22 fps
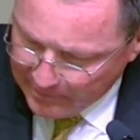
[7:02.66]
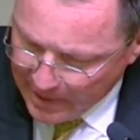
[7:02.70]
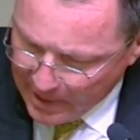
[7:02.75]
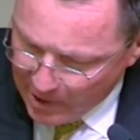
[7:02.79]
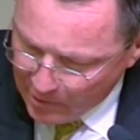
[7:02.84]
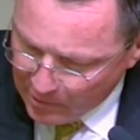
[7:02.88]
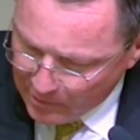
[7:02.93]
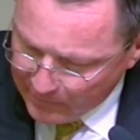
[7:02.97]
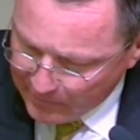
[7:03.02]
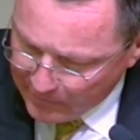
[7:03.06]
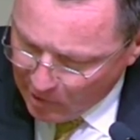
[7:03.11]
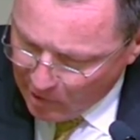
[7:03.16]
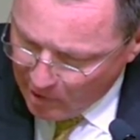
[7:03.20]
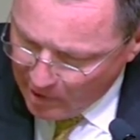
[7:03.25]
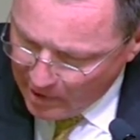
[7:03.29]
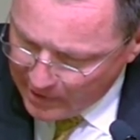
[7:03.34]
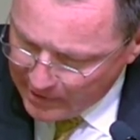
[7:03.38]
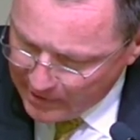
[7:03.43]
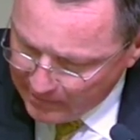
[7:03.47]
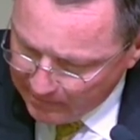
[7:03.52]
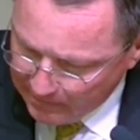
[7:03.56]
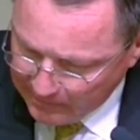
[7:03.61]
power of
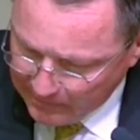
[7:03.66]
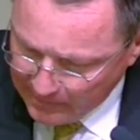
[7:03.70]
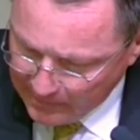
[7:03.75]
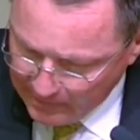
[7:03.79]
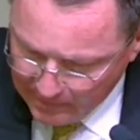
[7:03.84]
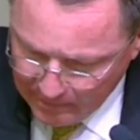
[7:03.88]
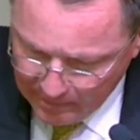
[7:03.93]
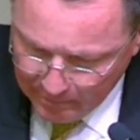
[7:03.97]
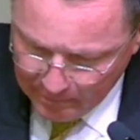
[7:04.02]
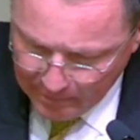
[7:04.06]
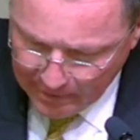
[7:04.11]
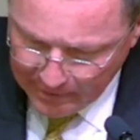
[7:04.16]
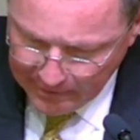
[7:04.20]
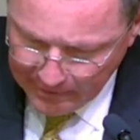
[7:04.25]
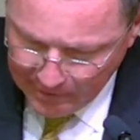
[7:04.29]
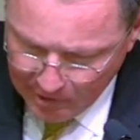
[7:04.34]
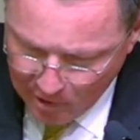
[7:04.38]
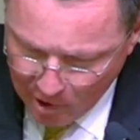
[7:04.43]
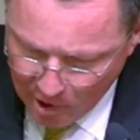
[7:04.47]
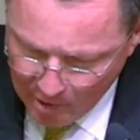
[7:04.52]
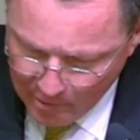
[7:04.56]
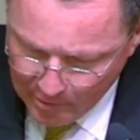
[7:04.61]
God, by the
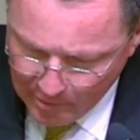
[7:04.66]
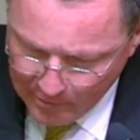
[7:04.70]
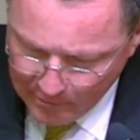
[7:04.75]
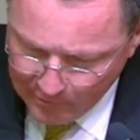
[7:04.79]
armor